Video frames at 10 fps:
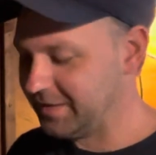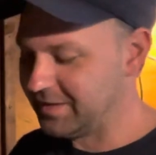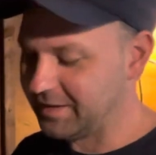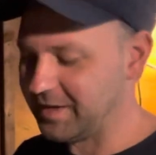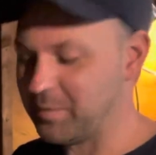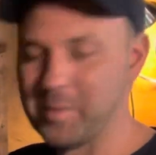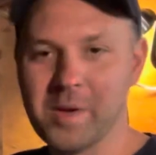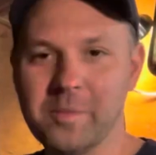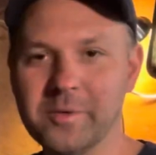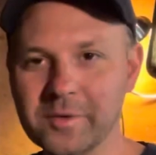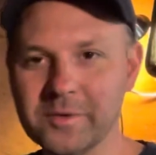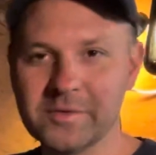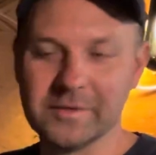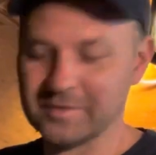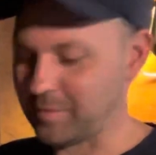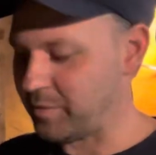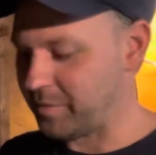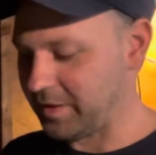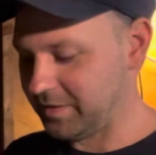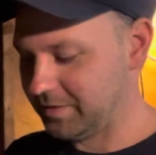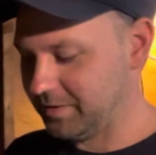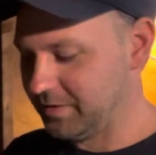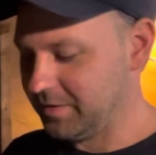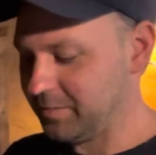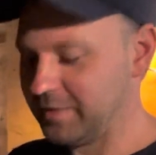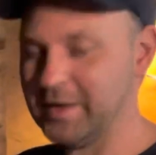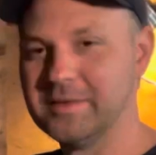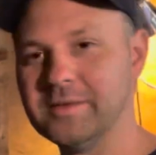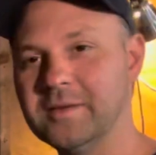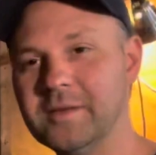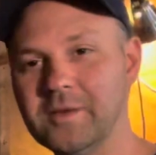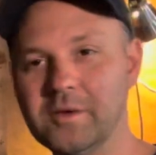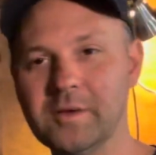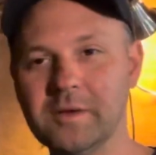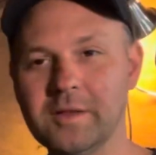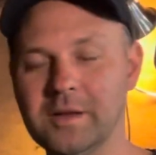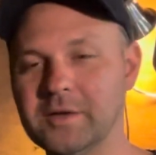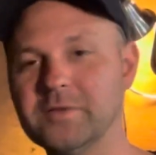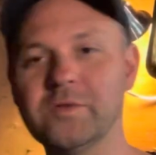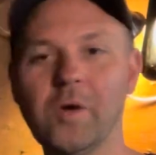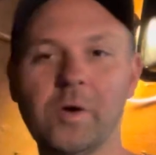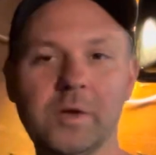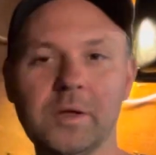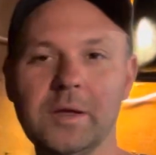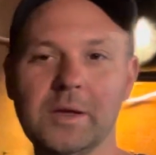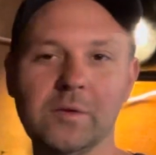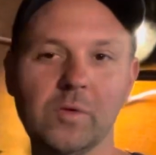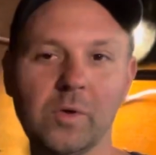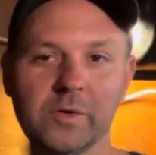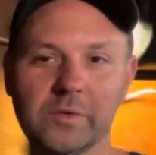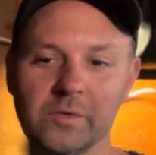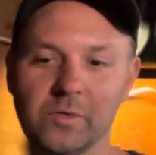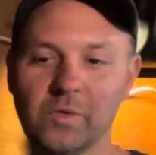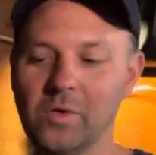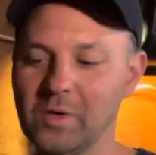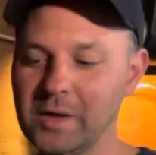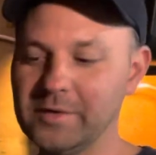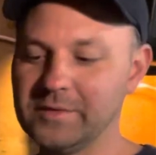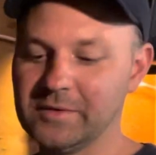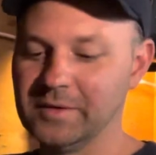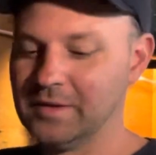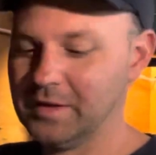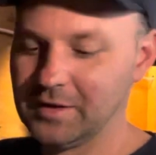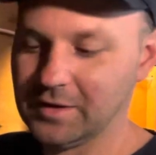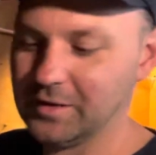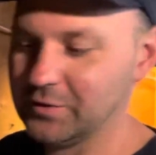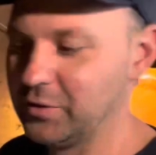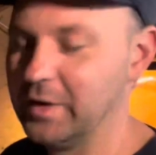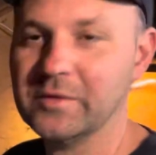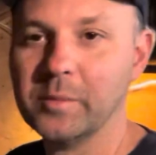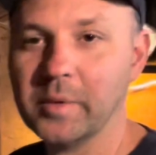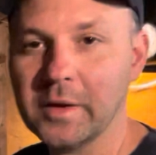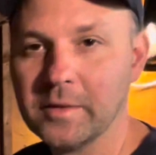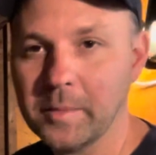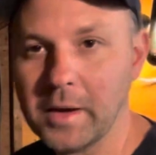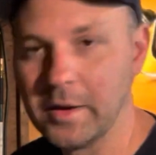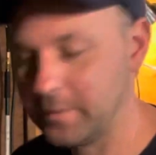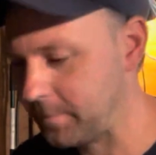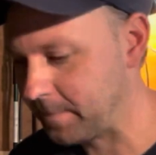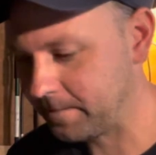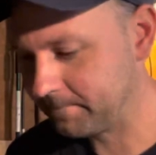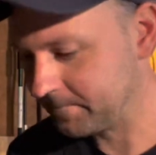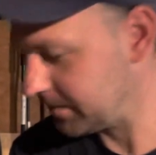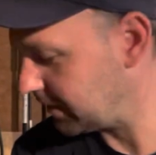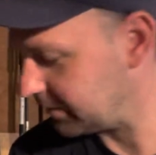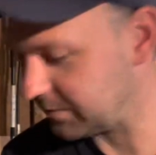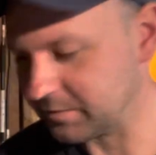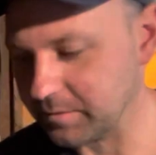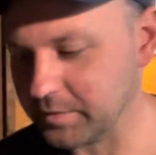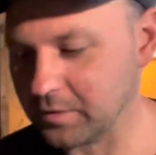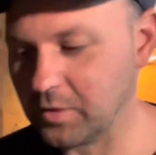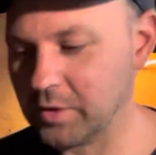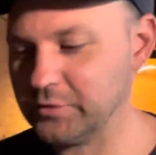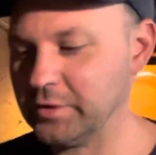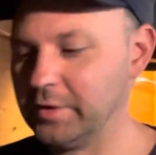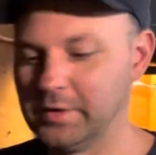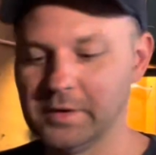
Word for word: and my peppers and some of my plants that I start indoors under grow lights and I transplant them out into something larger.